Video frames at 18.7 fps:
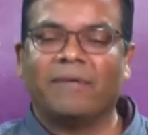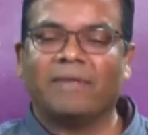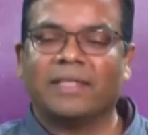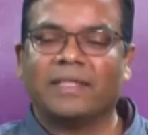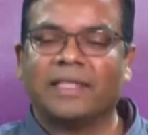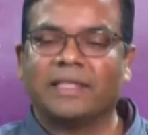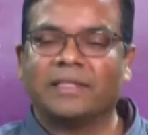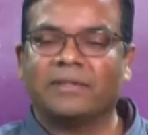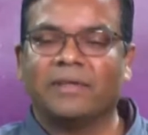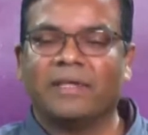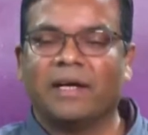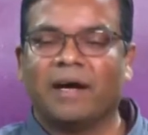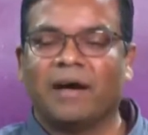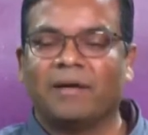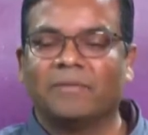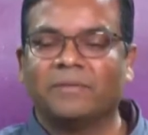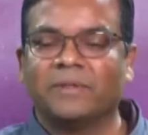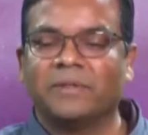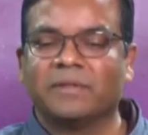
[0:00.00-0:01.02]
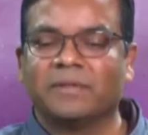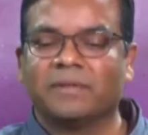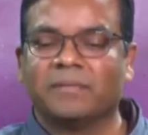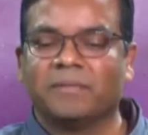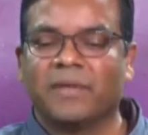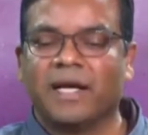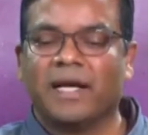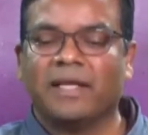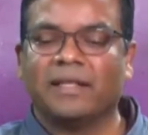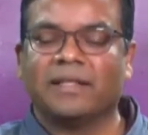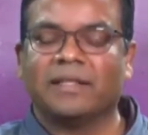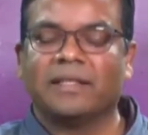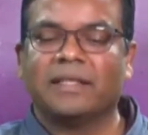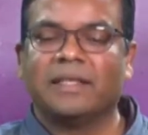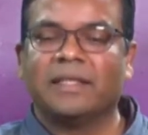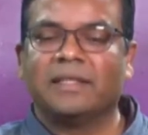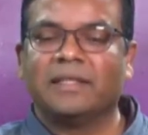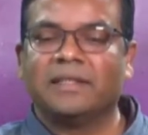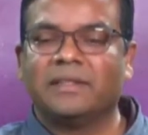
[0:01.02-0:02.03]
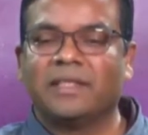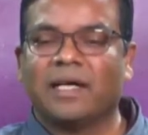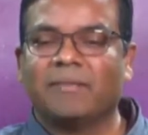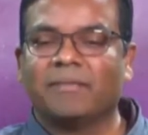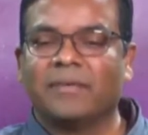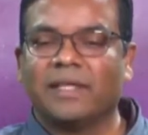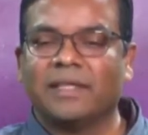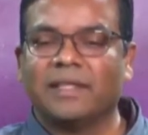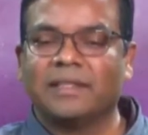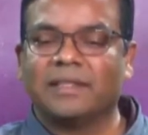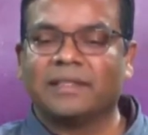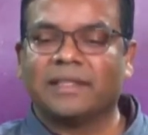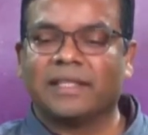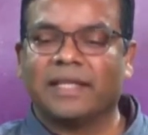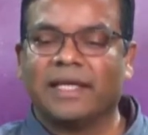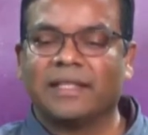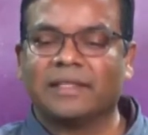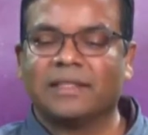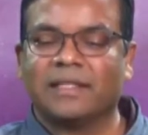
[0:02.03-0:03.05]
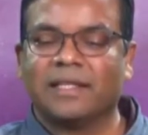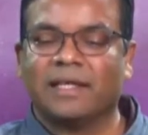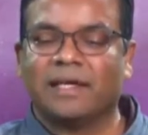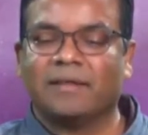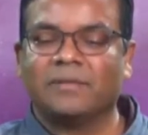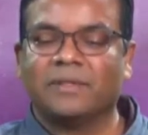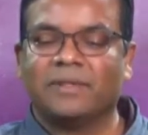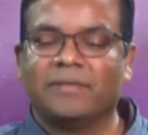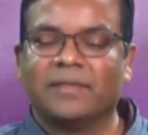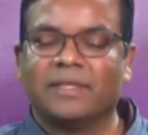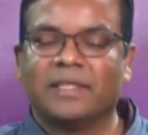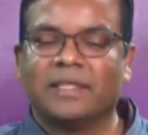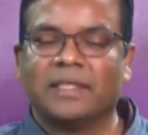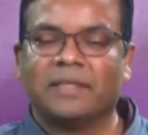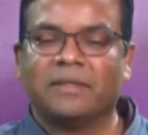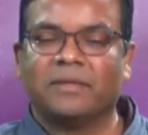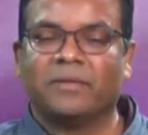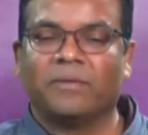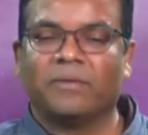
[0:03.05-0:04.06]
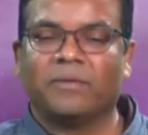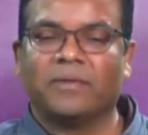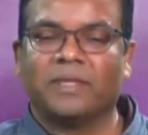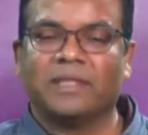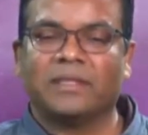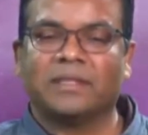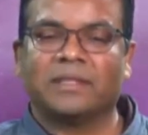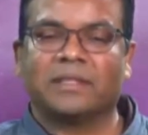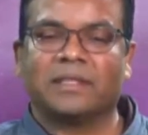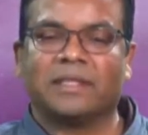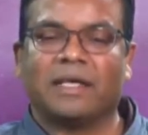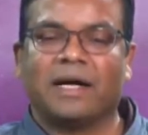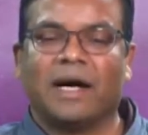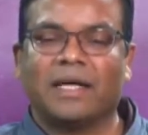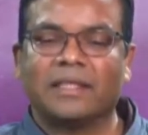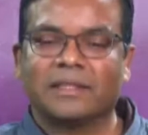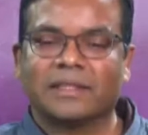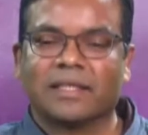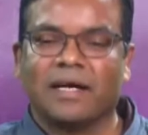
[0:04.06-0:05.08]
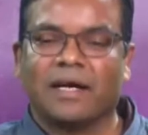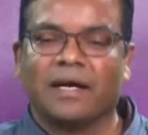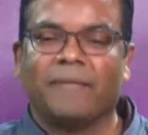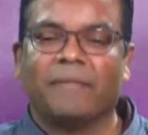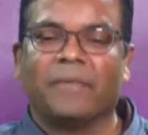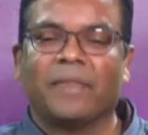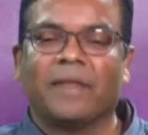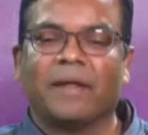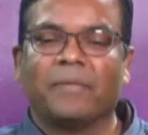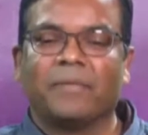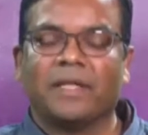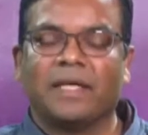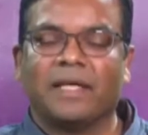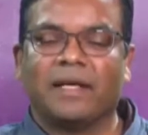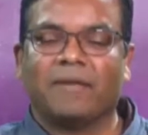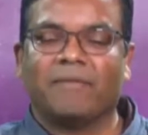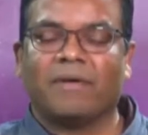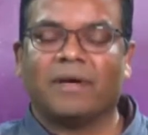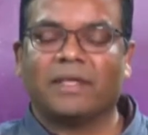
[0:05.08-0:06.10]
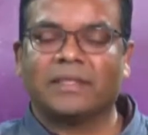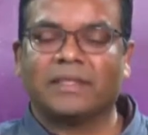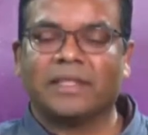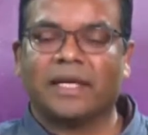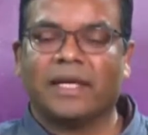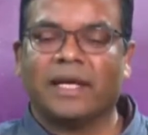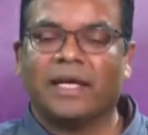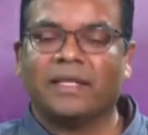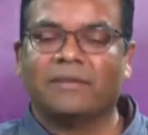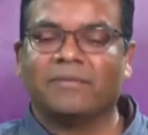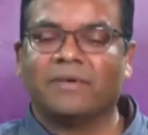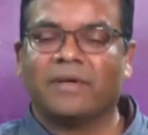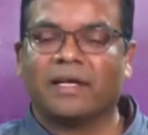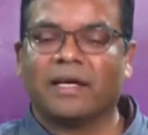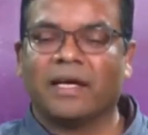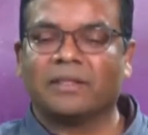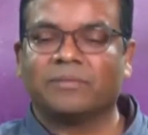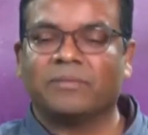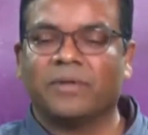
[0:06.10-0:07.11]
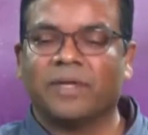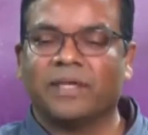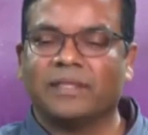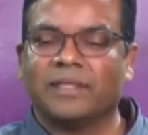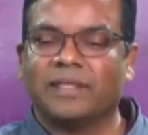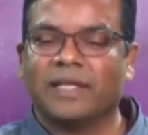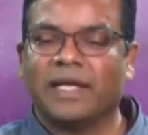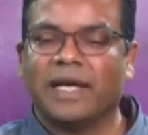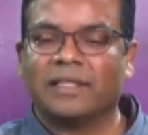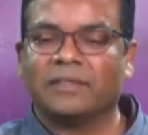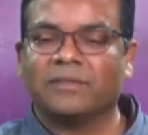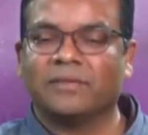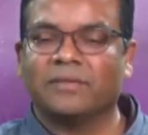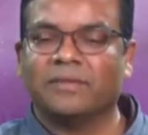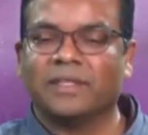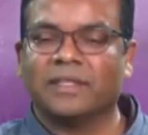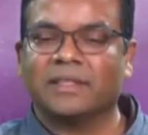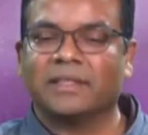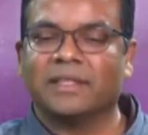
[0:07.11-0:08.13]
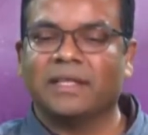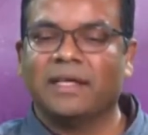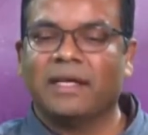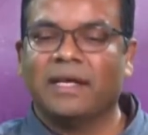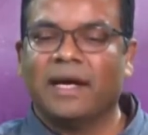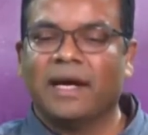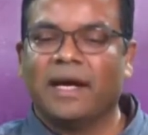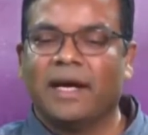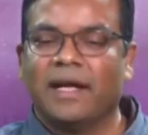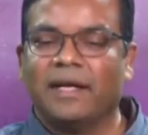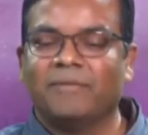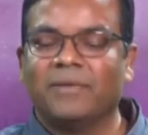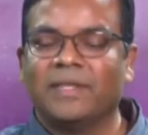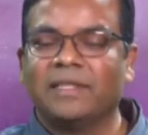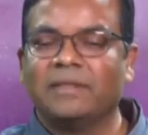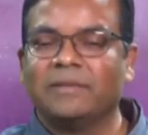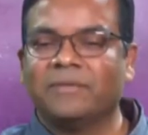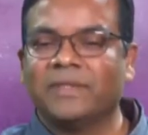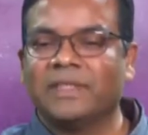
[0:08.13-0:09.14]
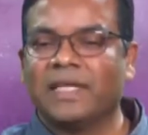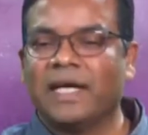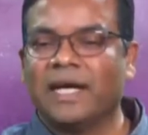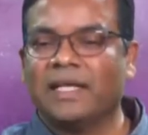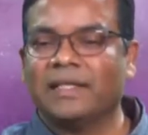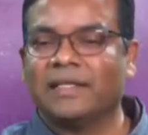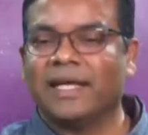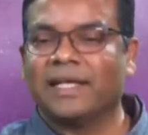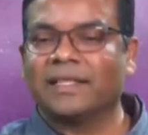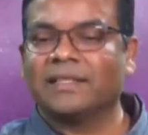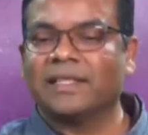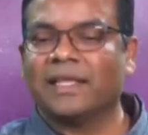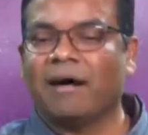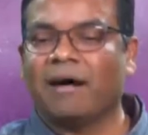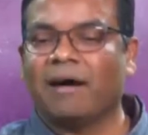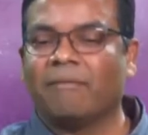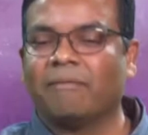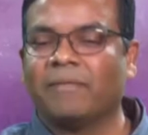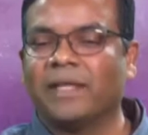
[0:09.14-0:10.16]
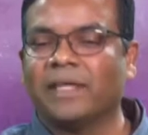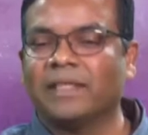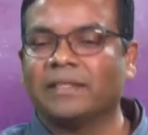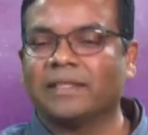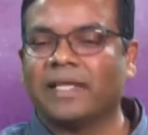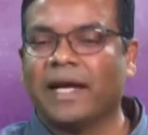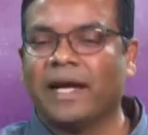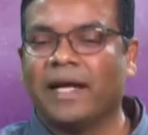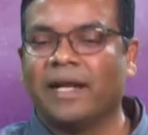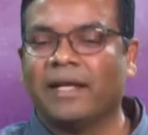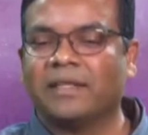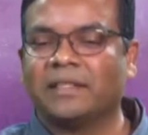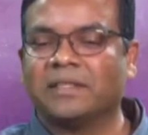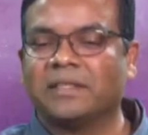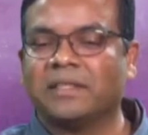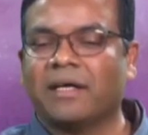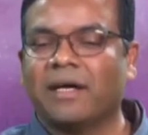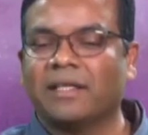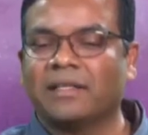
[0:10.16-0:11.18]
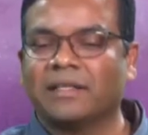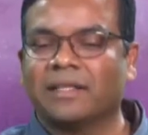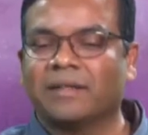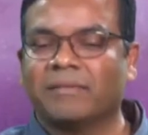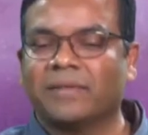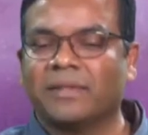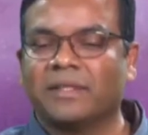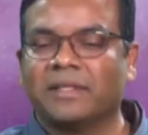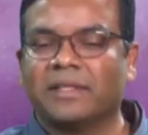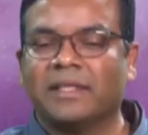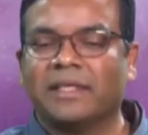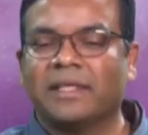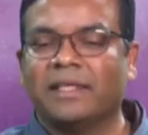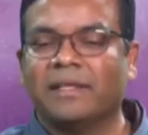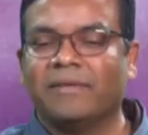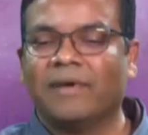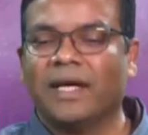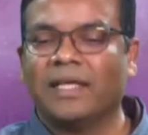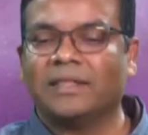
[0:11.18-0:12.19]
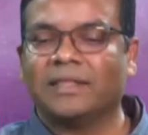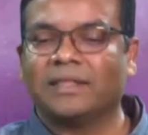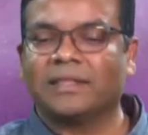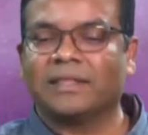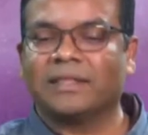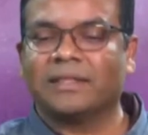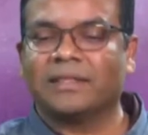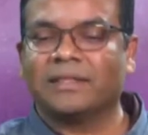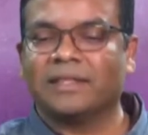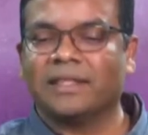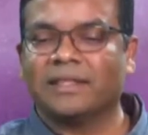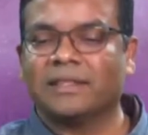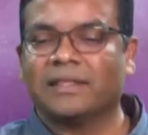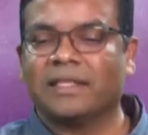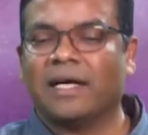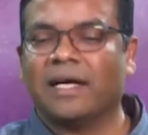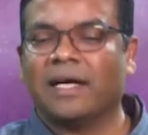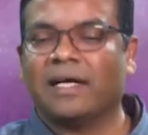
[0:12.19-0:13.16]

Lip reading: was actually observed by the Japanese X-ray observatory known as ASCA, the Advanced Satellite for Cosmology and Astrophysics, and which has X-ray optics and charge coupled devices. Such